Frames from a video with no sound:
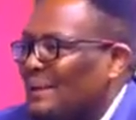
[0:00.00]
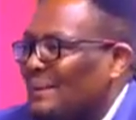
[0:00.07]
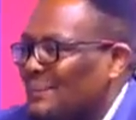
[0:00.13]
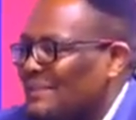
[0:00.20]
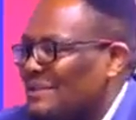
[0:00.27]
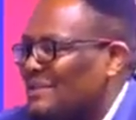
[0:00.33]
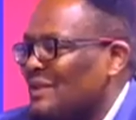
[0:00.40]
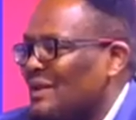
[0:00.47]
the
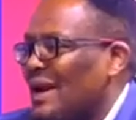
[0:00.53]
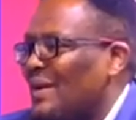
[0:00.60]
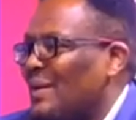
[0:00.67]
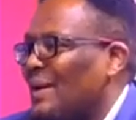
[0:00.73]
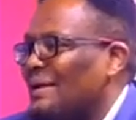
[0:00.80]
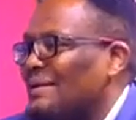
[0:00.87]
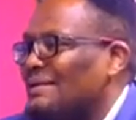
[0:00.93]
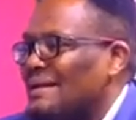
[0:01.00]
position I
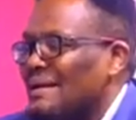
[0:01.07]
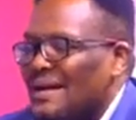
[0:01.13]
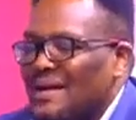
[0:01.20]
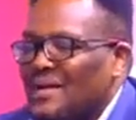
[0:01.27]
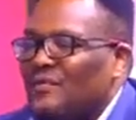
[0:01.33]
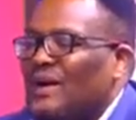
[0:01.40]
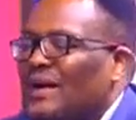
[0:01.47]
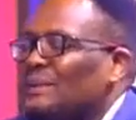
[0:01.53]
want.
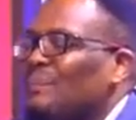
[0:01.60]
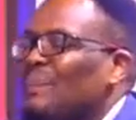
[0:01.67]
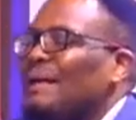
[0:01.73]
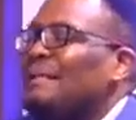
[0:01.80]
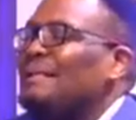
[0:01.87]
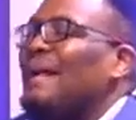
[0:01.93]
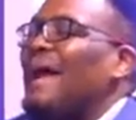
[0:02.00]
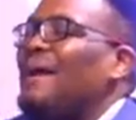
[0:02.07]
In fact,
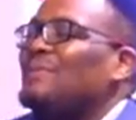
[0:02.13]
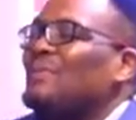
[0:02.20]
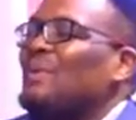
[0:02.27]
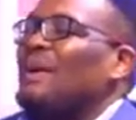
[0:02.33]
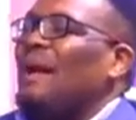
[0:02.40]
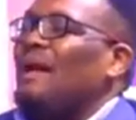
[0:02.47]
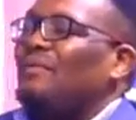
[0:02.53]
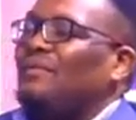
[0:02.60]
many times
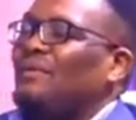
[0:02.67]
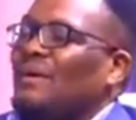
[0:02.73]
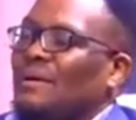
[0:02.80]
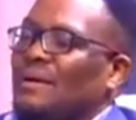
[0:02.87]
when I've